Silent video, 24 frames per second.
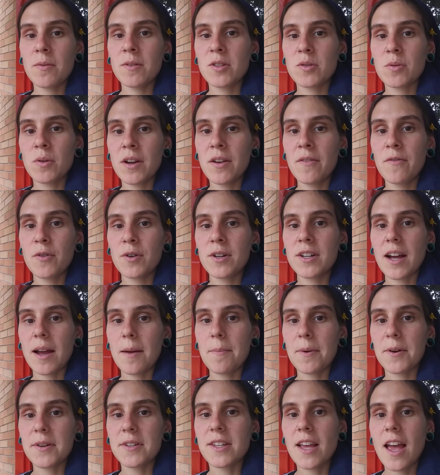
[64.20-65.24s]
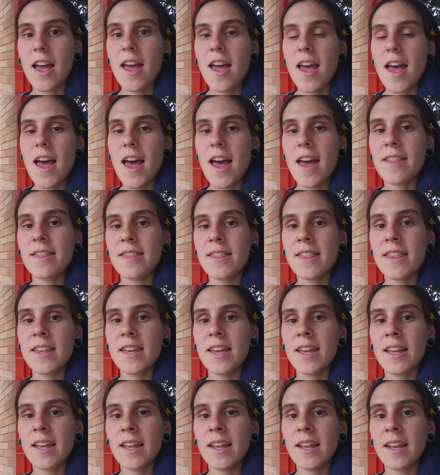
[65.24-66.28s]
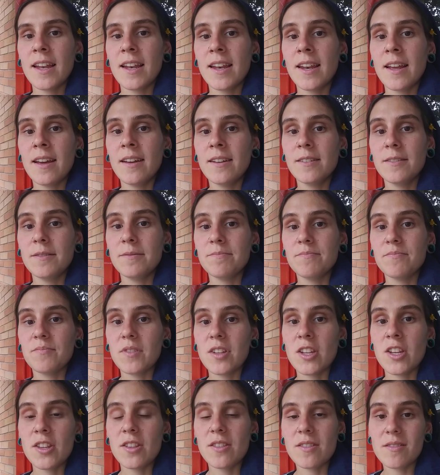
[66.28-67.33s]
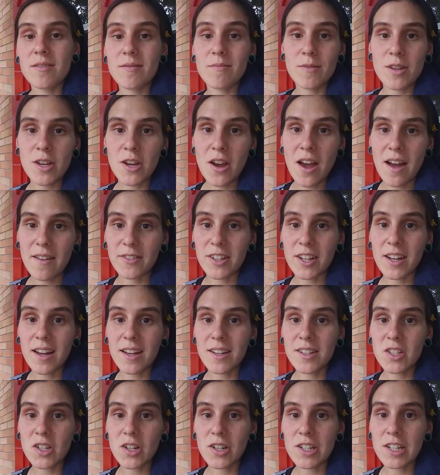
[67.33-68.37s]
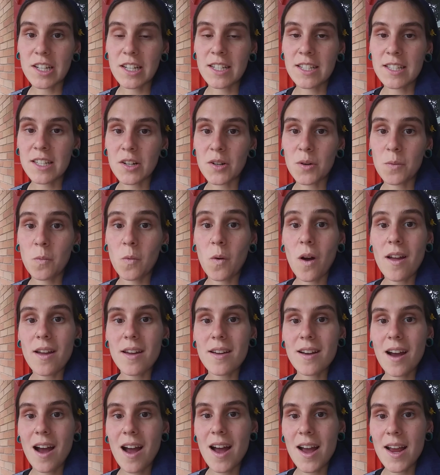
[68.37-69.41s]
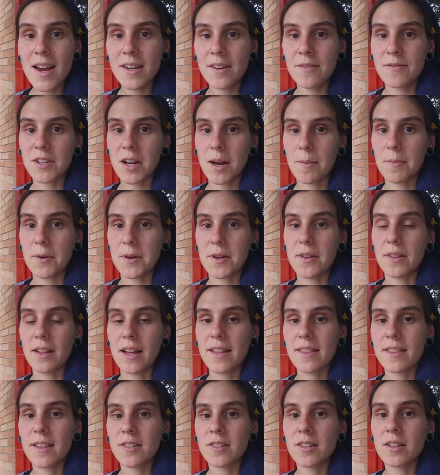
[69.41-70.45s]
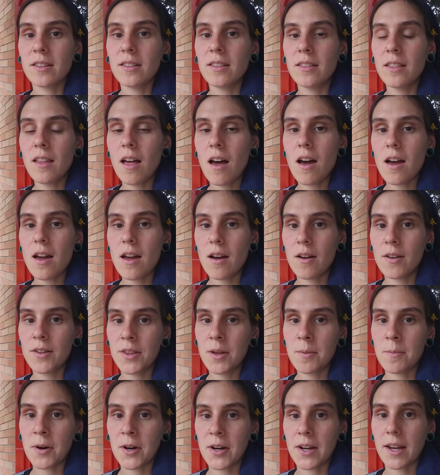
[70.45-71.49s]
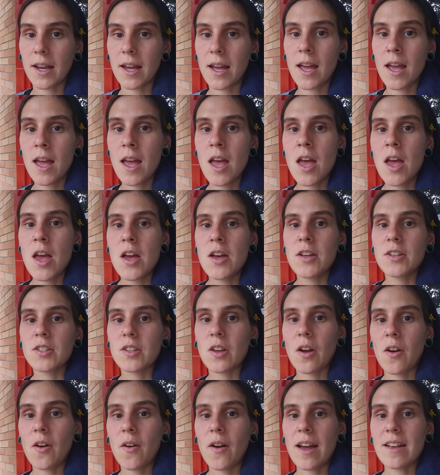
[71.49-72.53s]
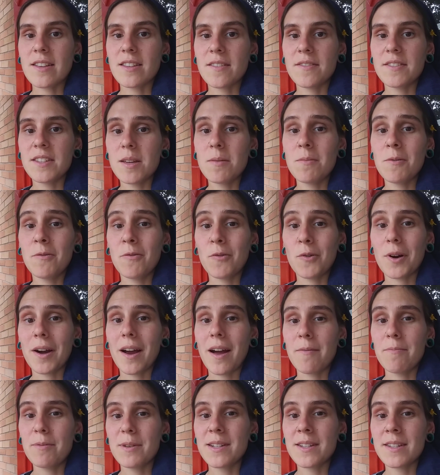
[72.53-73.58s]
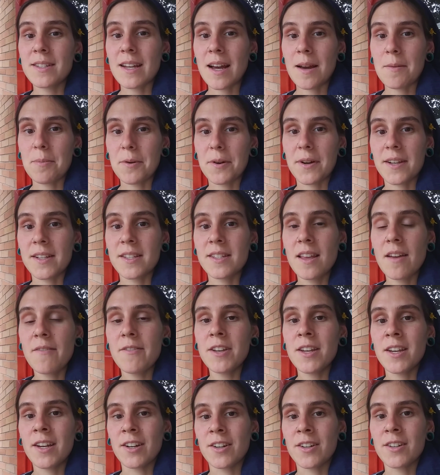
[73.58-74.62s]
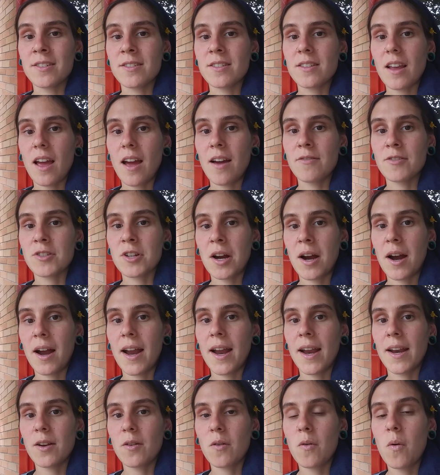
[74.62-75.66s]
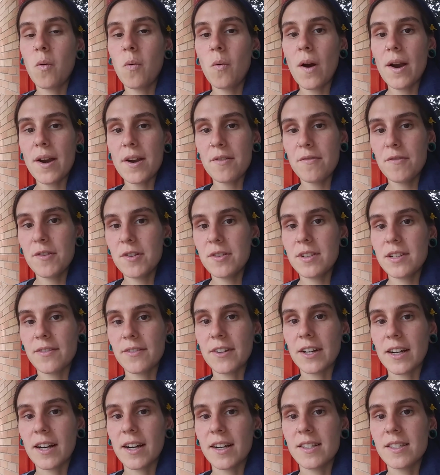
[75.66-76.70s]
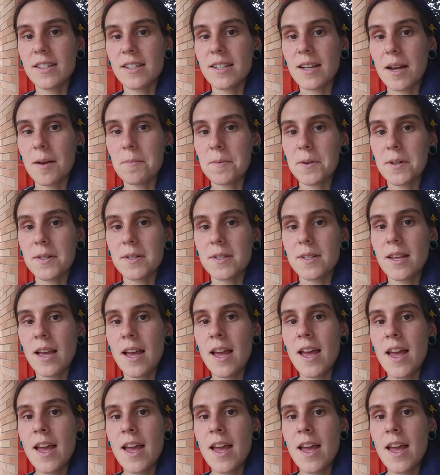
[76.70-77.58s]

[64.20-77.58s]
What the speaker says: with 24 diapers, and then you have to kind of start to consider what kind of diaper you like. There's a lot on the market. So as I've said before, I've been diapering 7 years. I've tried quite a few different kinds of diapers,